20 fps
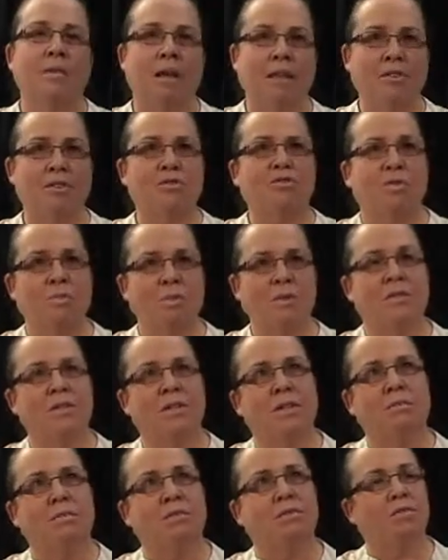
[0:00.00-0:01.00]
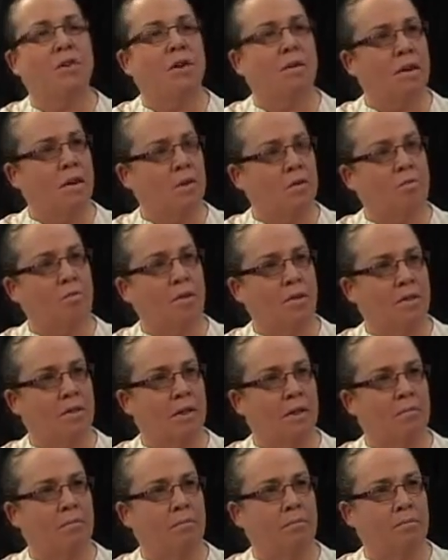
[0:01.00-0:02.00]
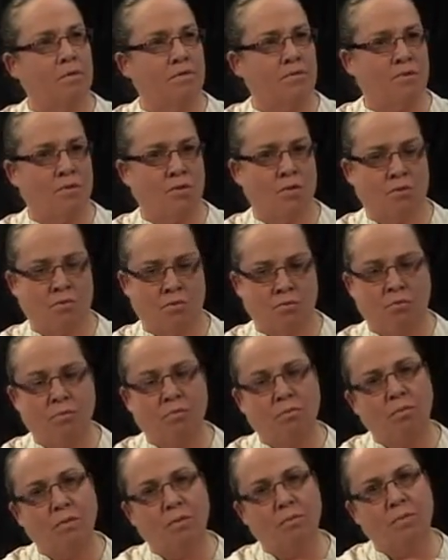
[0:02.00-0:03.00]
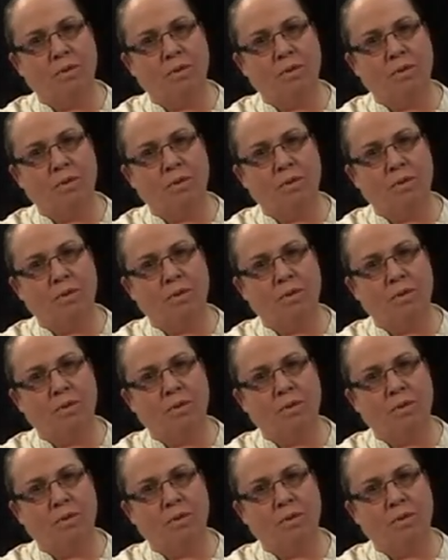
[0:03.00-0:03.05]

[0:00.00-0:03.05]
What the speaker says: at the drop-in centre we try and help with referral.